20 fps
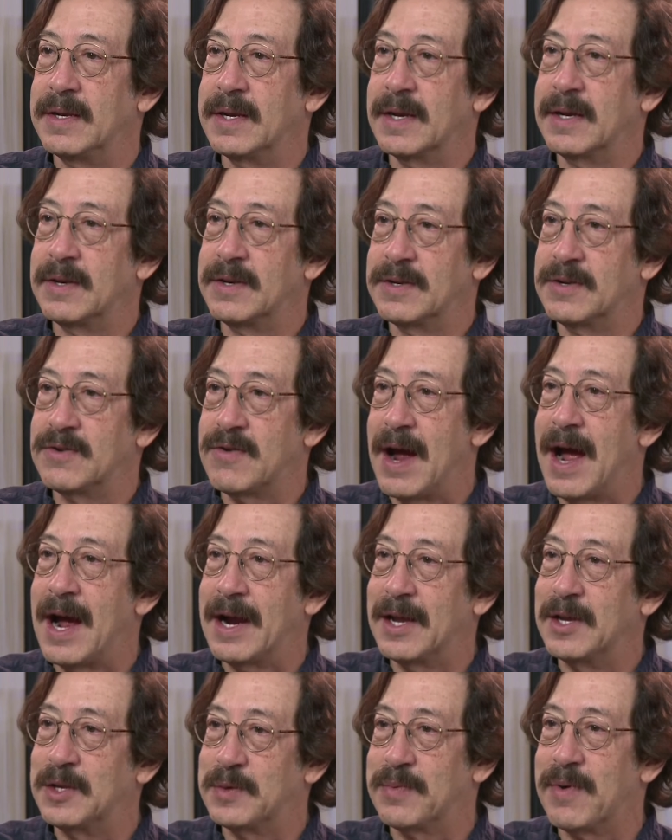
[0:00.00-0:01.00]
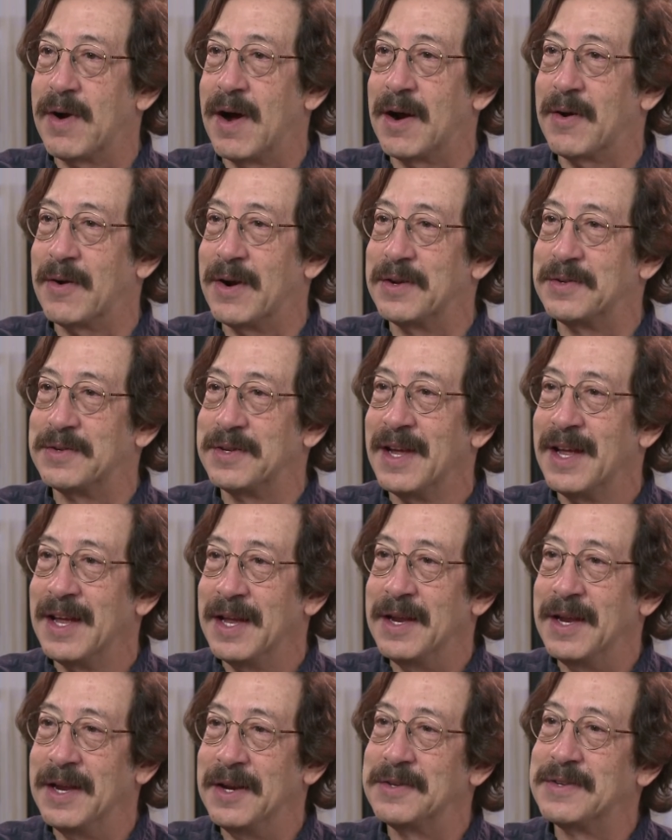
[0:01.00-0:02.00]
to track his progress.
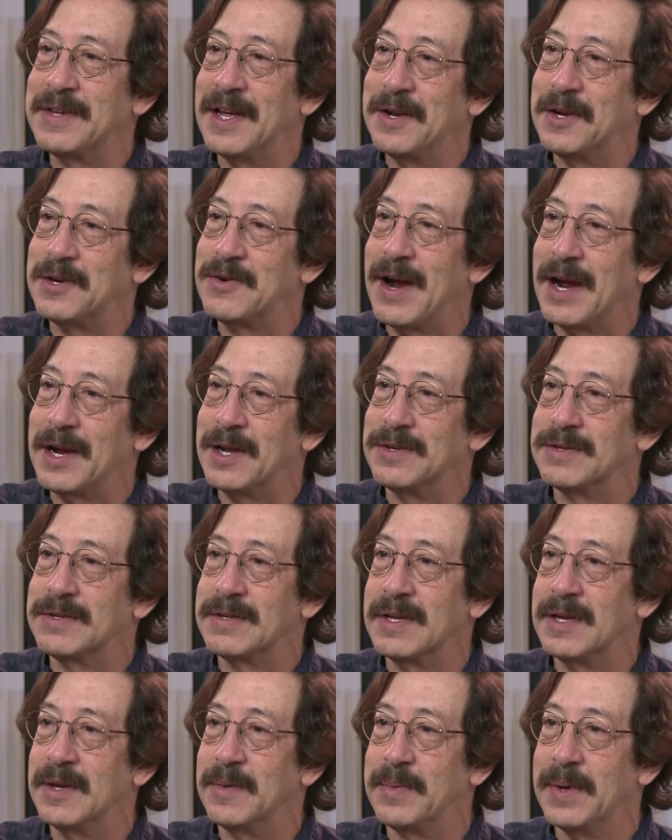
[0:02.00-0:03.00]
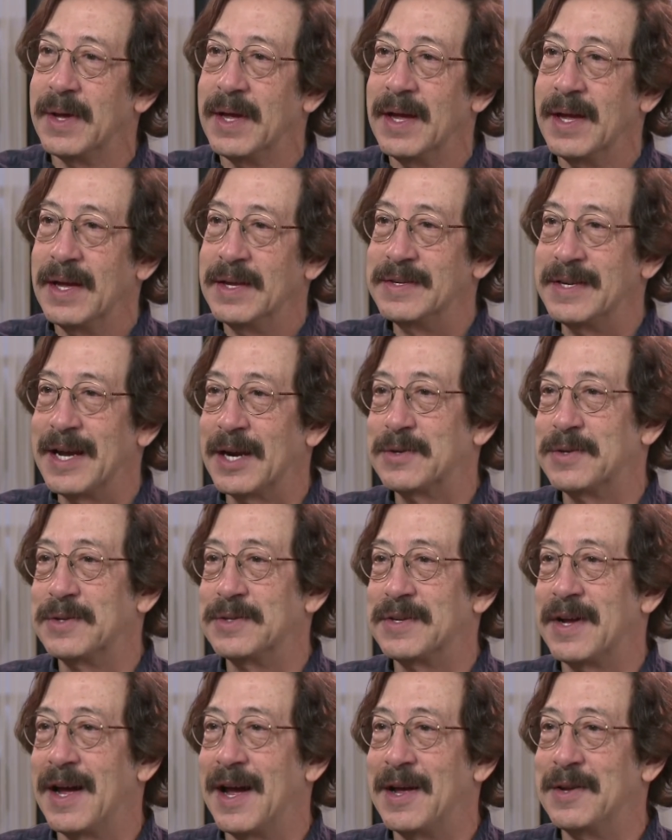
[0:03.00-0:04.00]
He decided to track his sleep, his
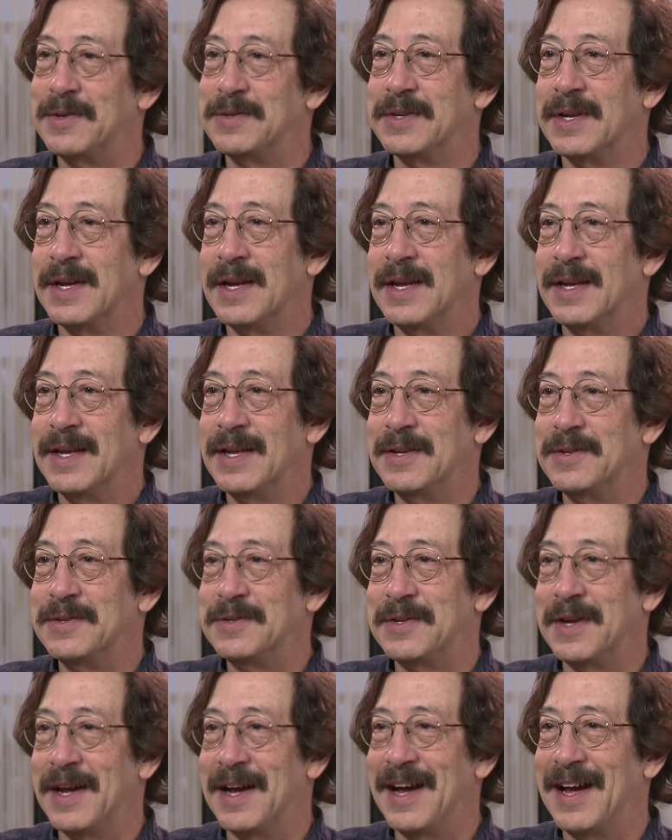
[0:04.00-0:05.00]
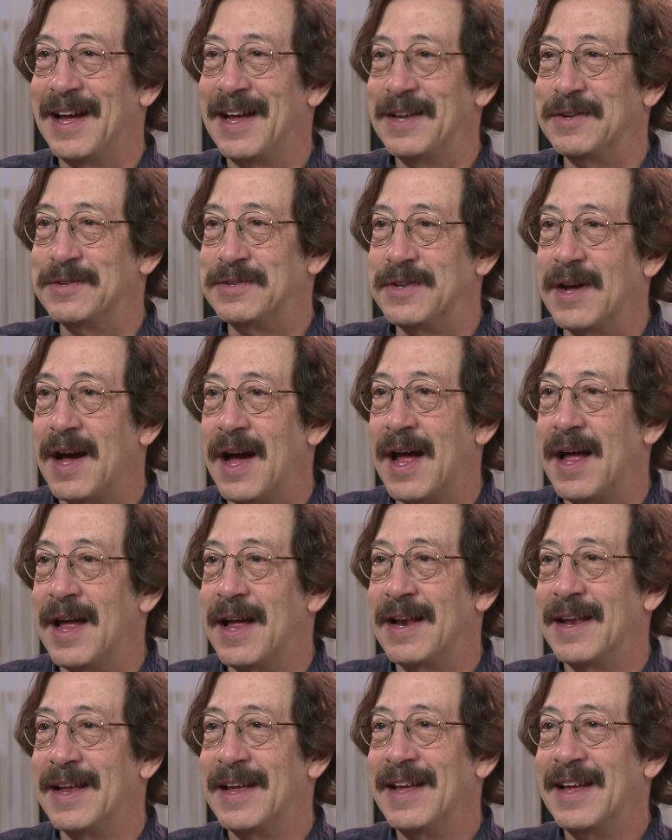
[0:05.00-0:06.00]
exercise, his
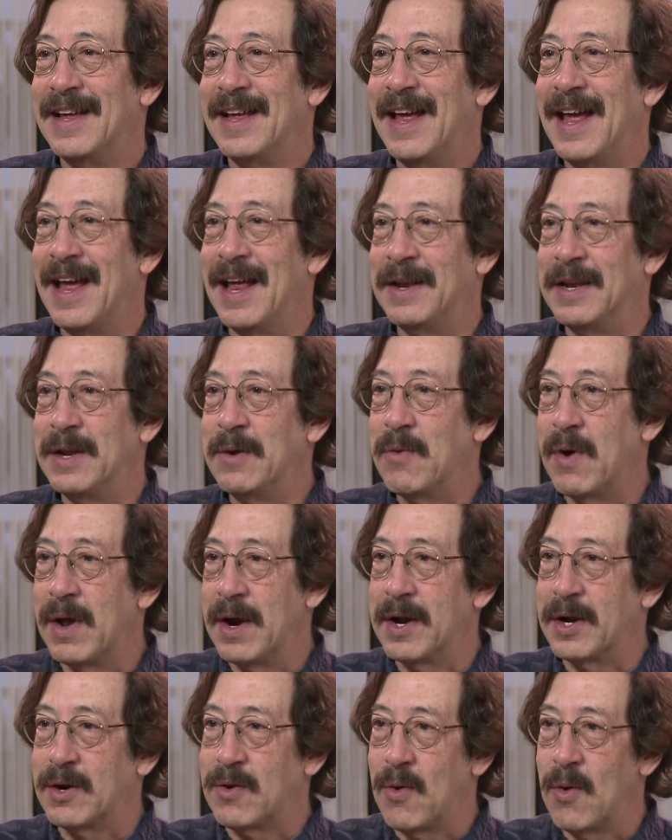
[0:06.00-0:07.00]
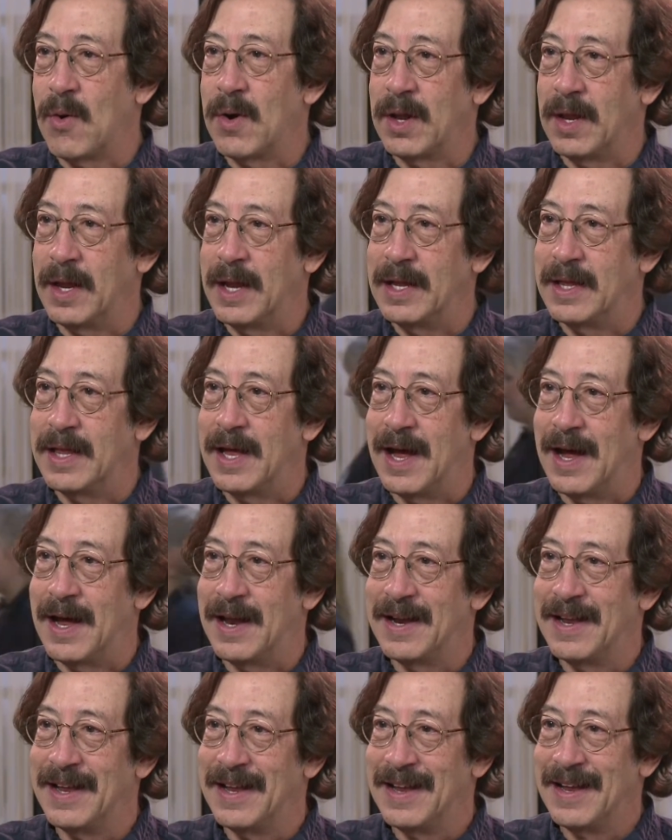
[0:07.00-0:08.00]
diet. And he wanted to correlate that
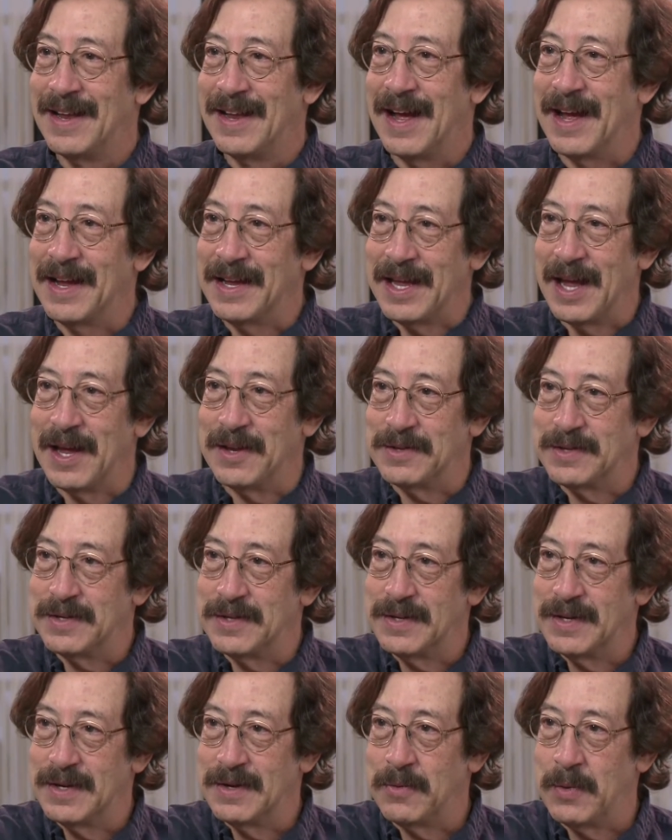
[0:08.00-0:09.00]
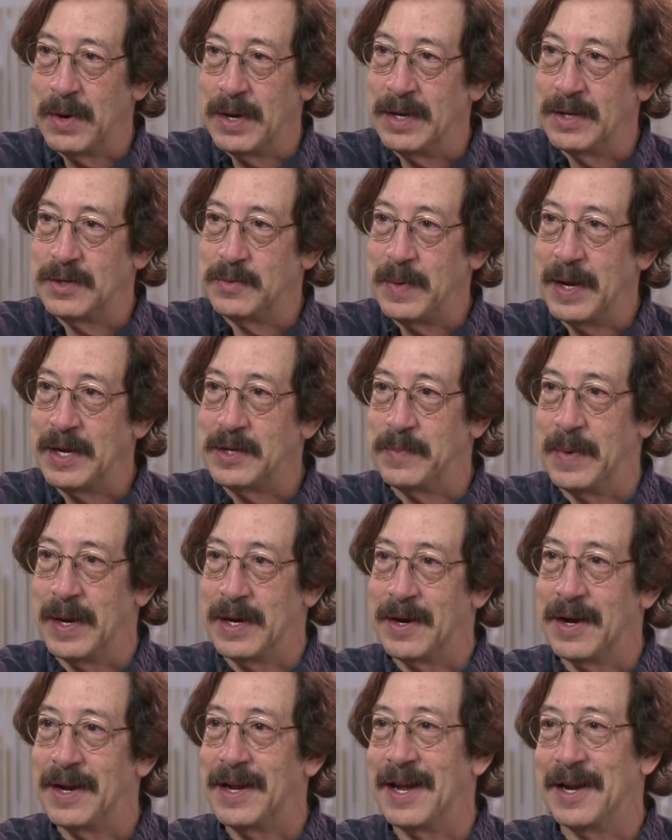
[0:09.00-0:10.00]
against when his
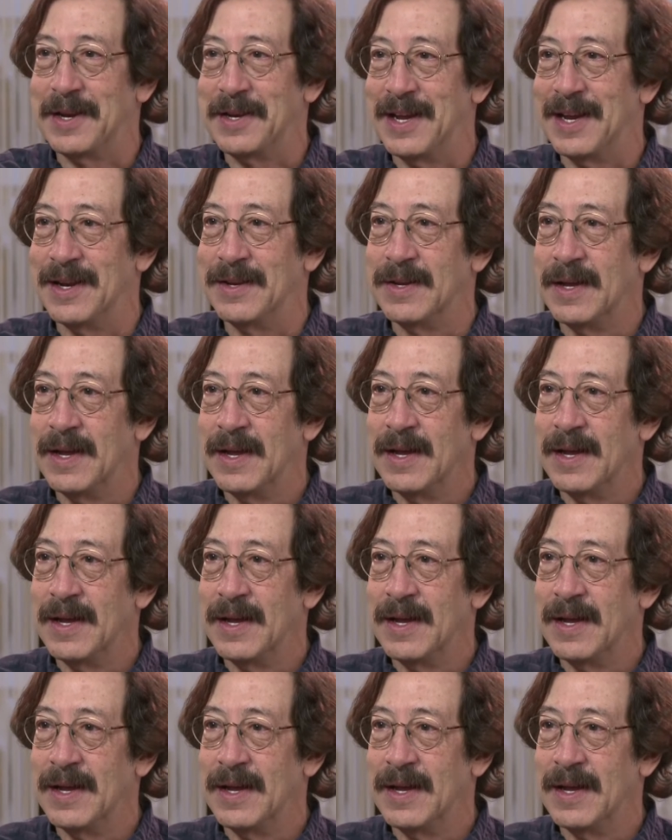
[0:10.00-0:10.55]
pacemaker kicked in.